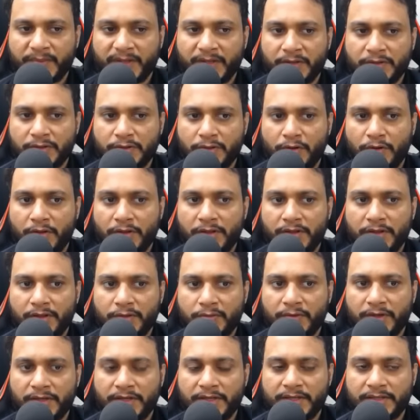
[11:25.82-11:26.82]
So all the
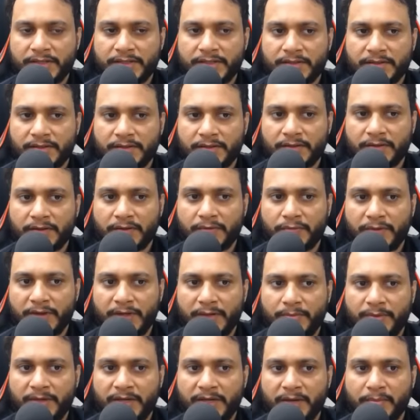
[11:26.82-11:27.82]
queries
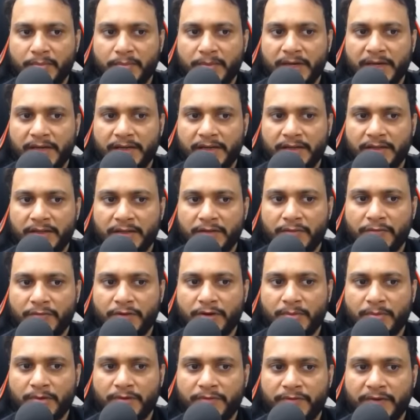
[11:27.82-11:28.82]
will be combined in the
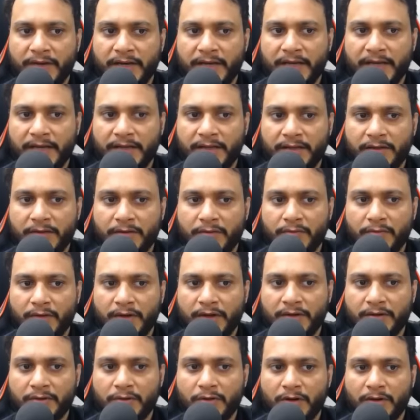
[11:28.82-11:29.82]
form of an array
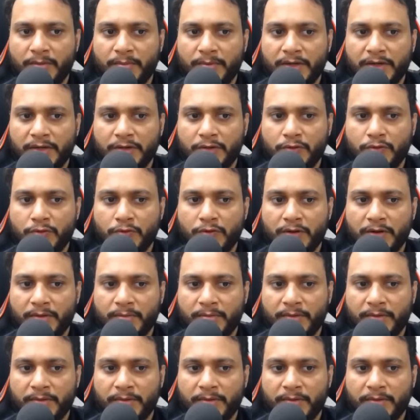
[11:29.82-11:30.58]
1, 2,